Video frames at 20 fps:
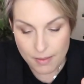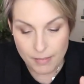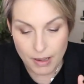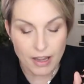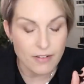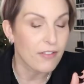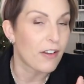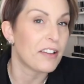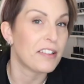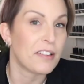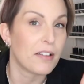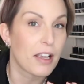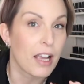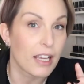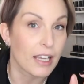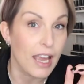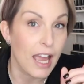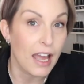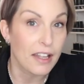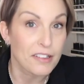I've also
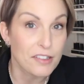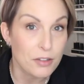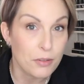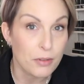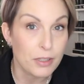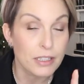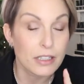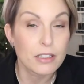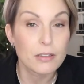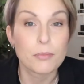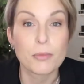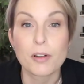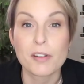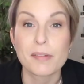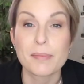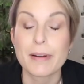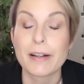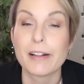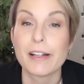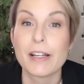got castor oil and
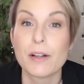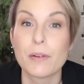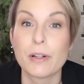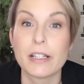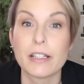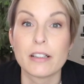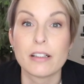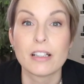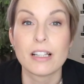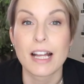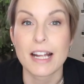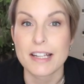rosemary oil.